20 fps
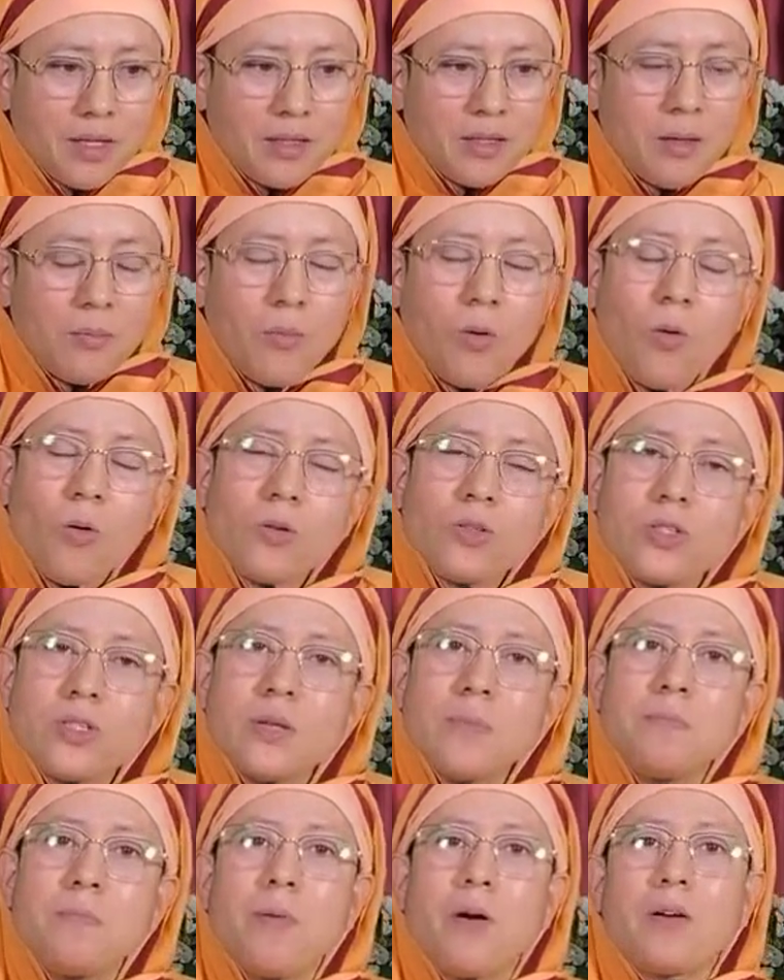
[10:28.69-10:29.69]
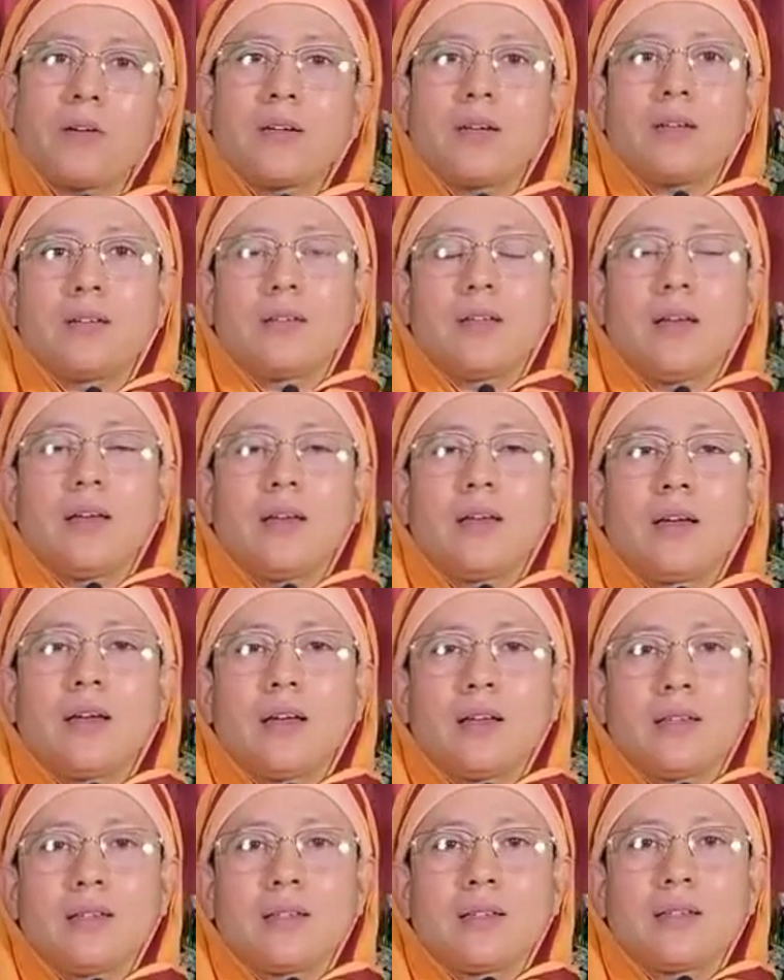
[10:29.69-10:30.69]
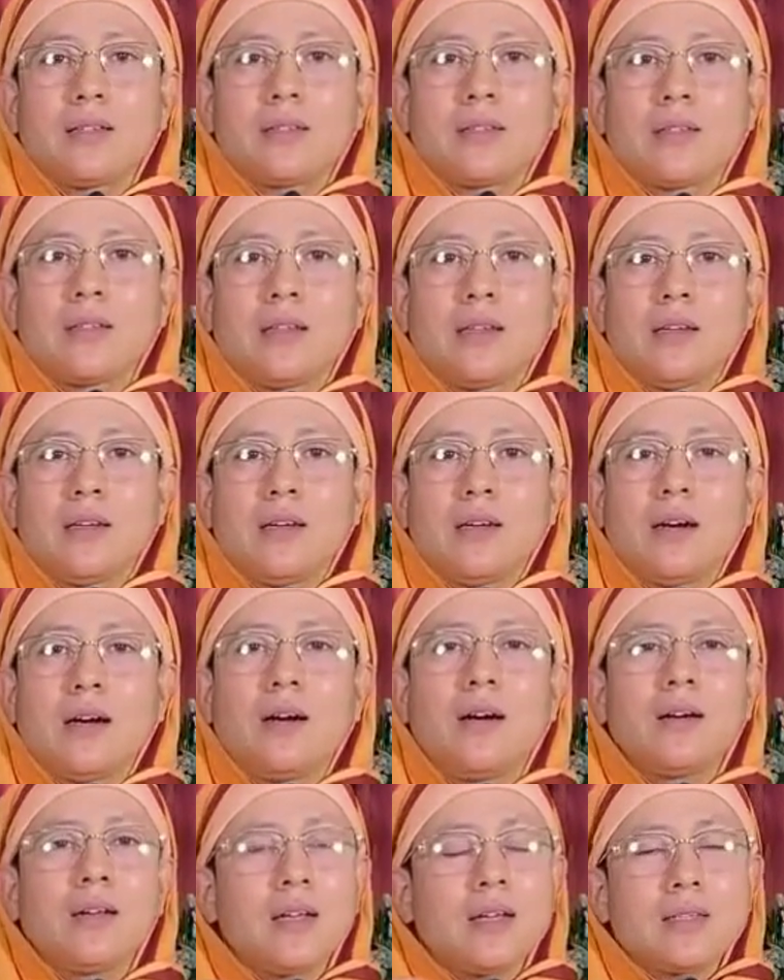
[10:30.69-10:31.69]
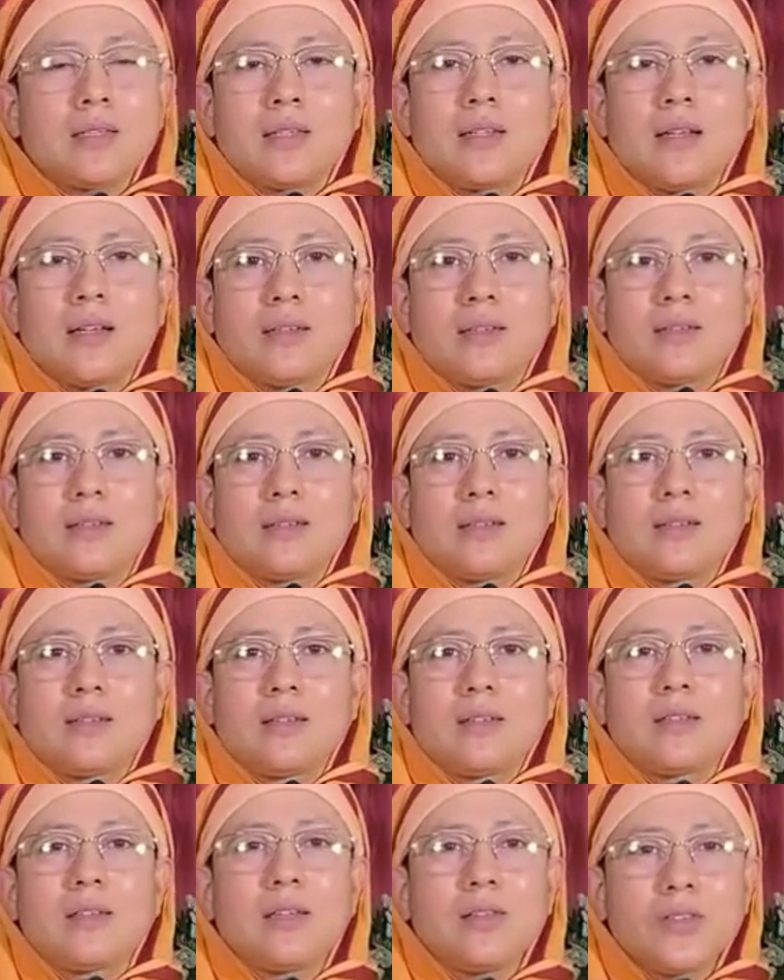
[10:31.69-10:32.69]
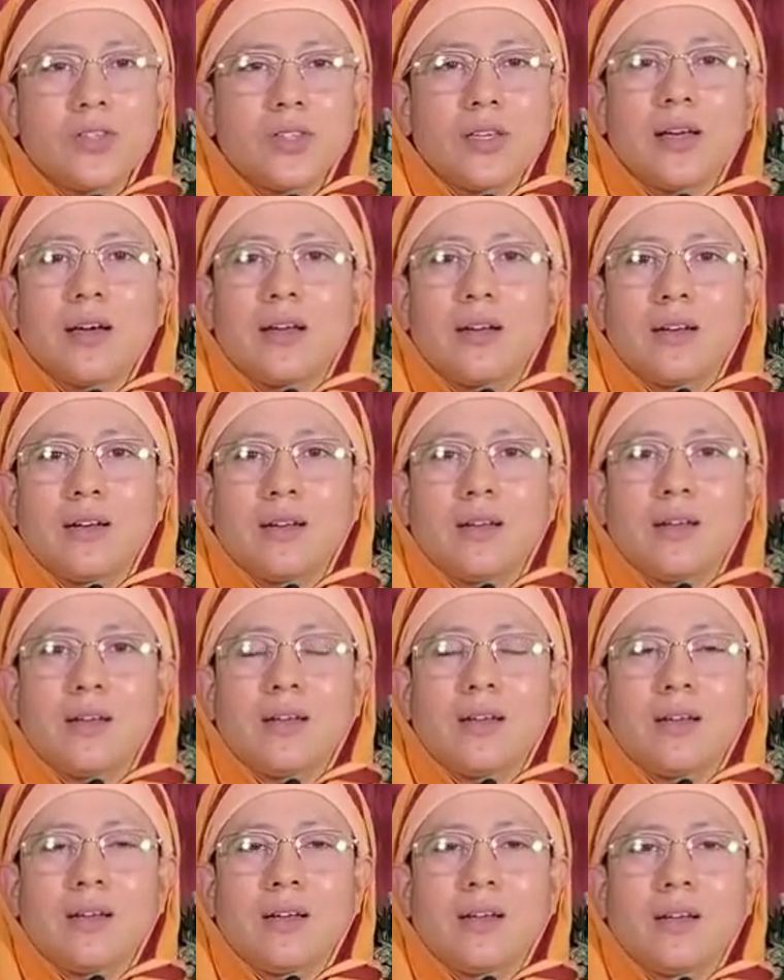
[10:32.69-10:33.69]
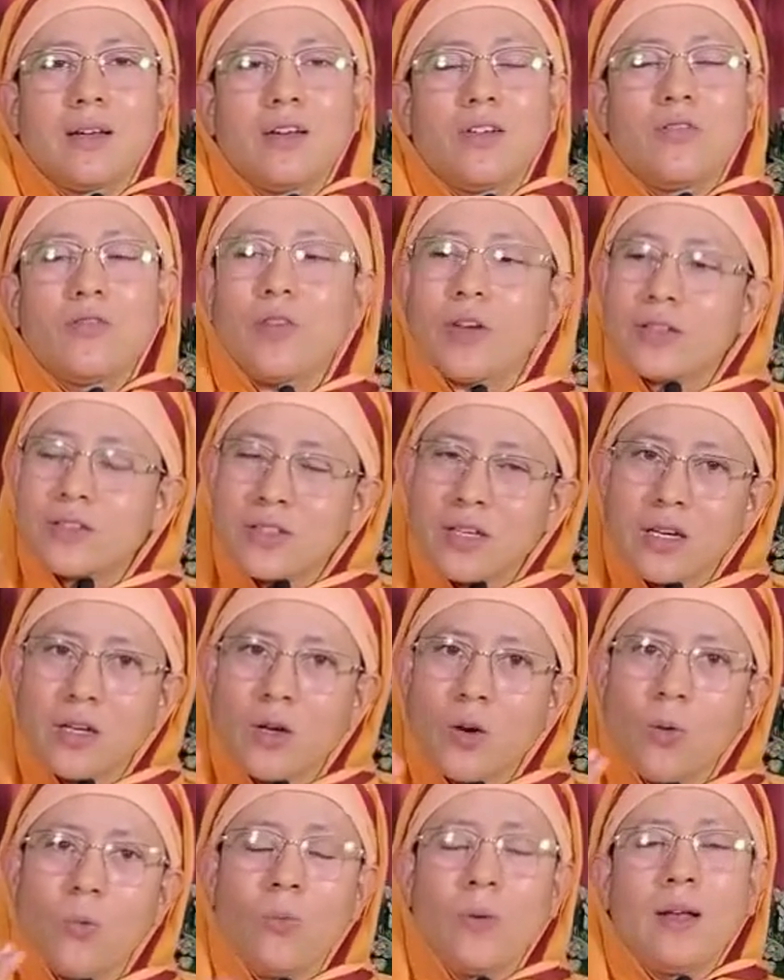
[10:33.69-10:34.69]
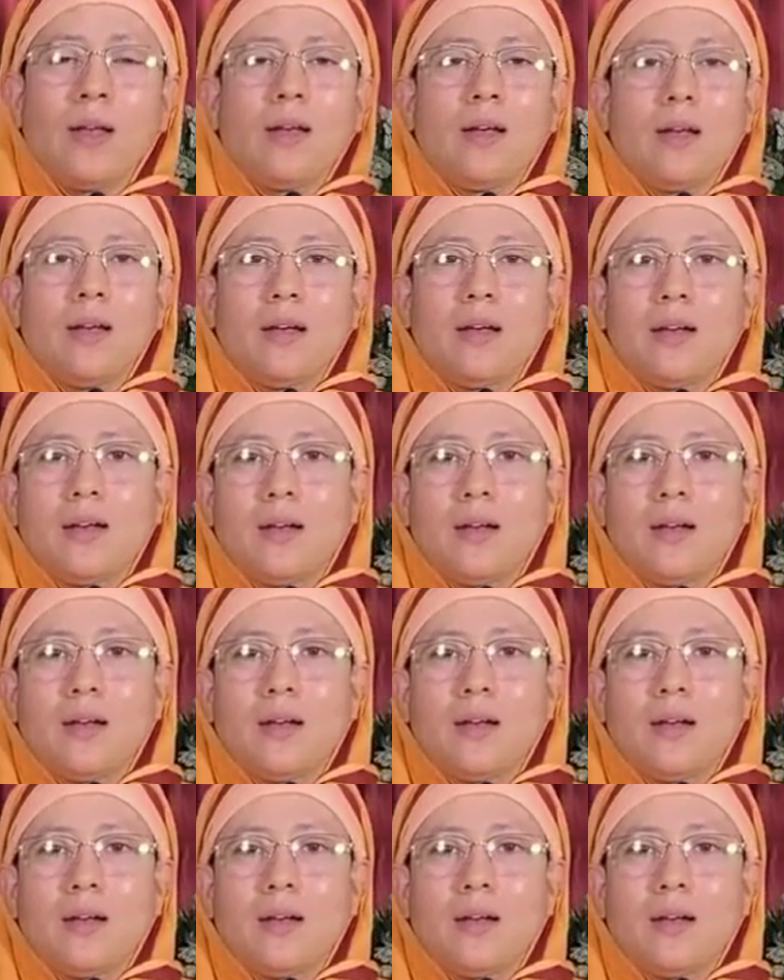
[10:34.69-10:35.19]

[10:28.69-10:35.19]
The most important thing is earnestness, sincerity, fixing your will.